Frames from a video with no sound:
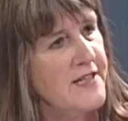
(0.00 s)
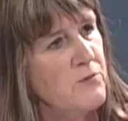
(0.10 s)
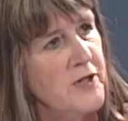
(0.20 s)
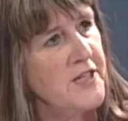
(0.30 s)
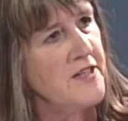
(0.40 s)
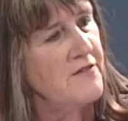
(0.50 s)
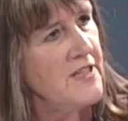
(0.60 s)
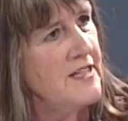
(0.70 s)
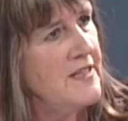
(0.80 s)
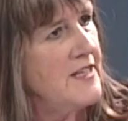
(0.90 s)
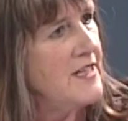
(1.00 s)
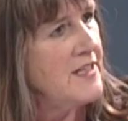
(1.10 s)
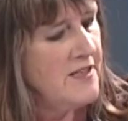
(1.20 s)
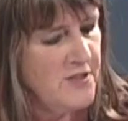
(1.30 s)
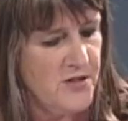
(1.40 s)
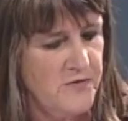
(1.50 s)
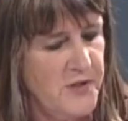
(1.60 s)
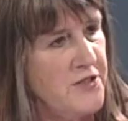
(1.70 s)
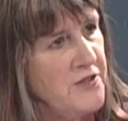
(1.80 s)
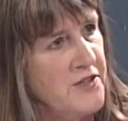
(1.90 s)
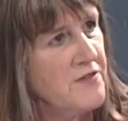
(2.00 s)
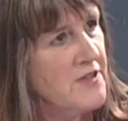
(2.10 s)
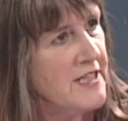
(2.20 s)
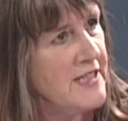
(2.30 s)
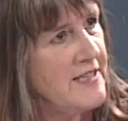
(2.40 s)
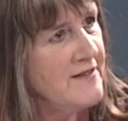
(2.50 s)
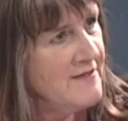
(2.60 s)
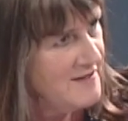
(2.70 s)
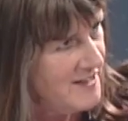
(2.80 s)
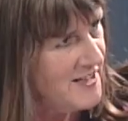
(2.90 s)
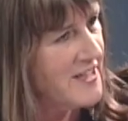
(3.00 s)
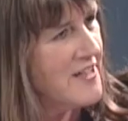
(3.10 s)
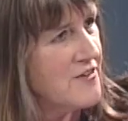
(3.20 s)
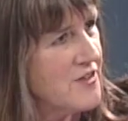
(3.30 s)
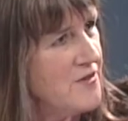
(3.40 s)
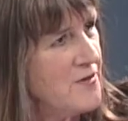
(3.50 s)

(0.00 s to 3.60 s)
and what, if anything, should we do differently? Alejandro.